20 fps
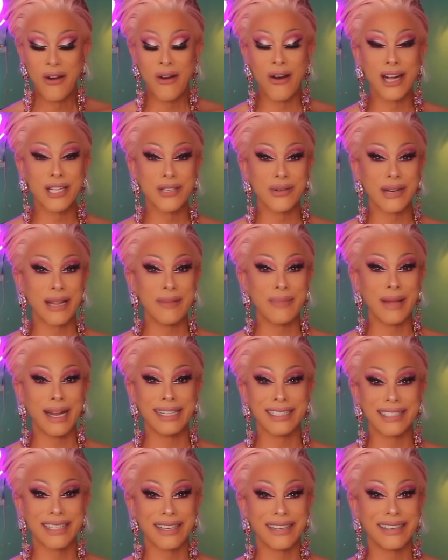Or drinking
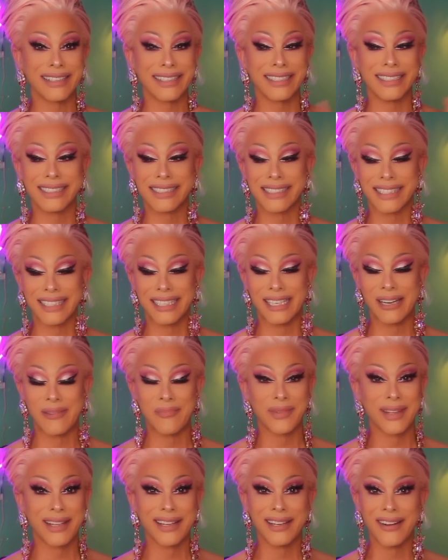Baileys, girl, because,
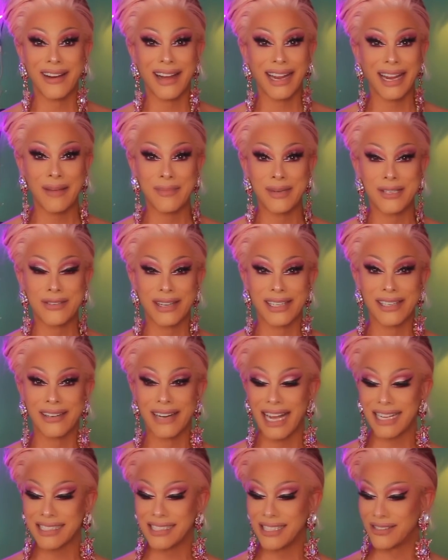you know I can't be drinking no
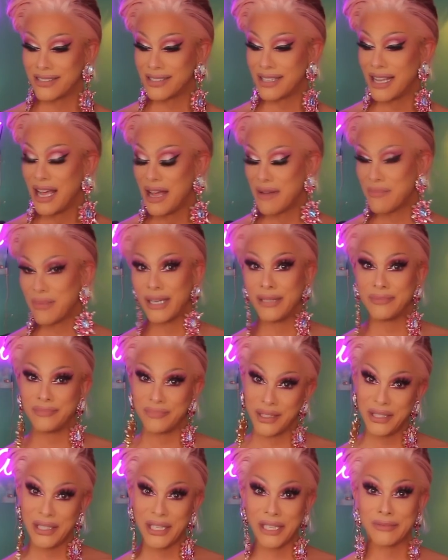lactose. But,
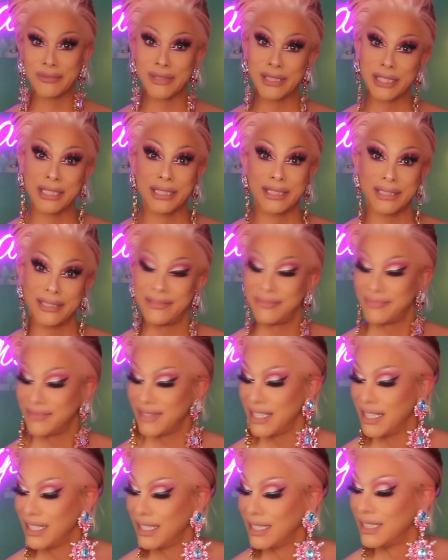you know, she's
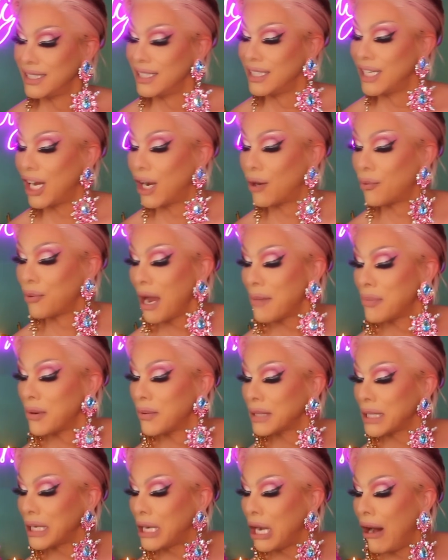a rebel
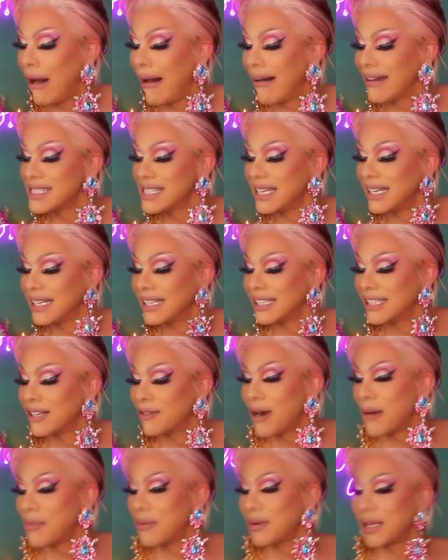with a cause, honey. A
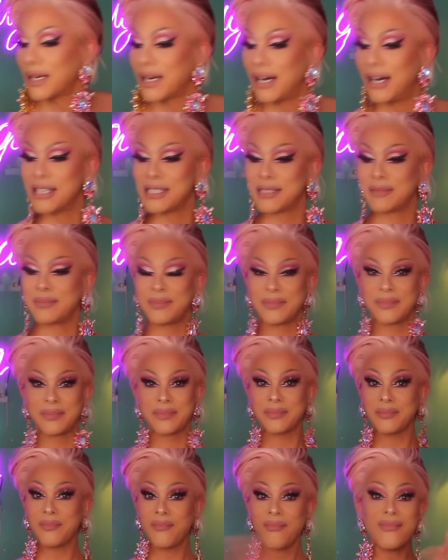rebel with a cause.
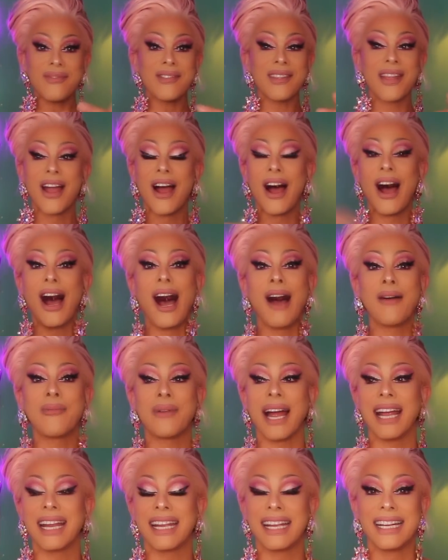All
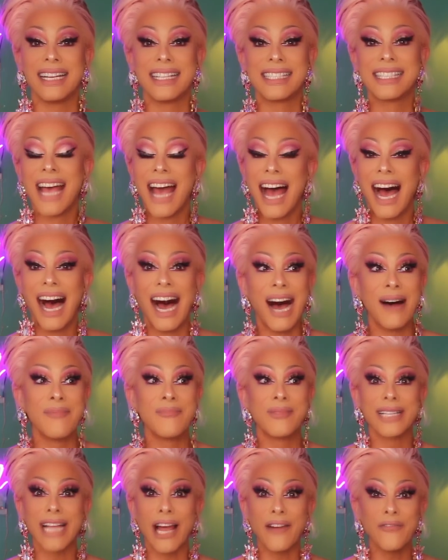right, kids.
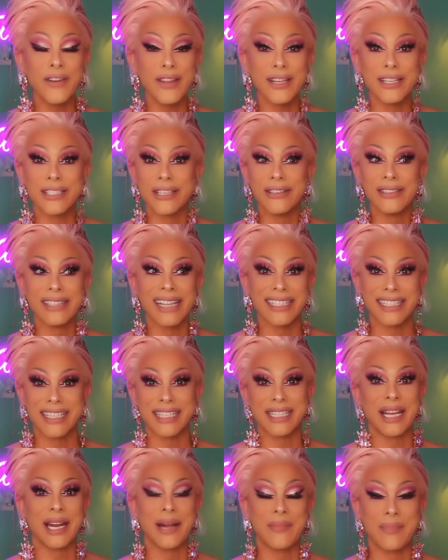Without further ado, let's
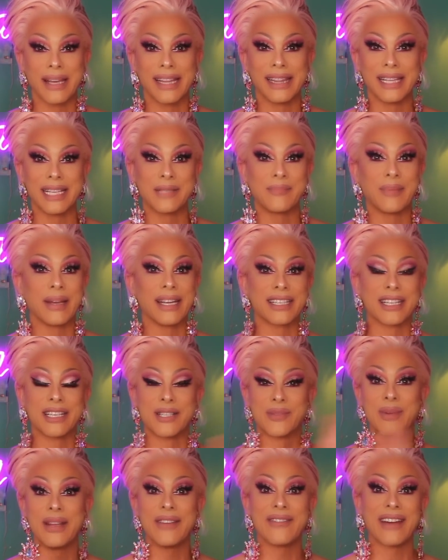just get up in this bitch,
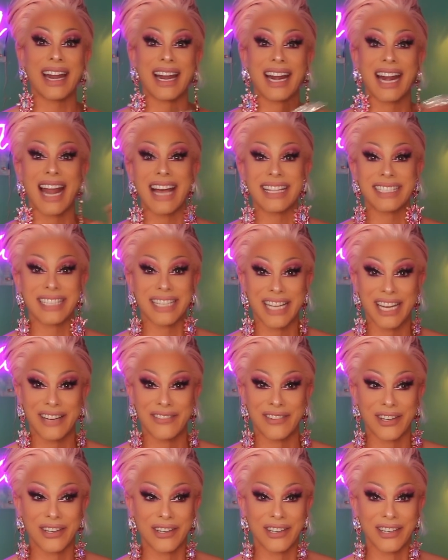because we've got a lot to
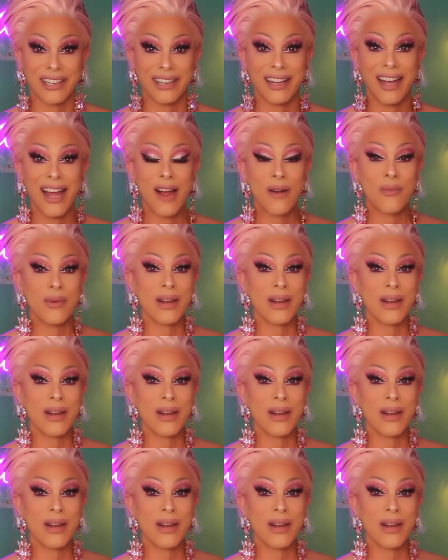cover, girl.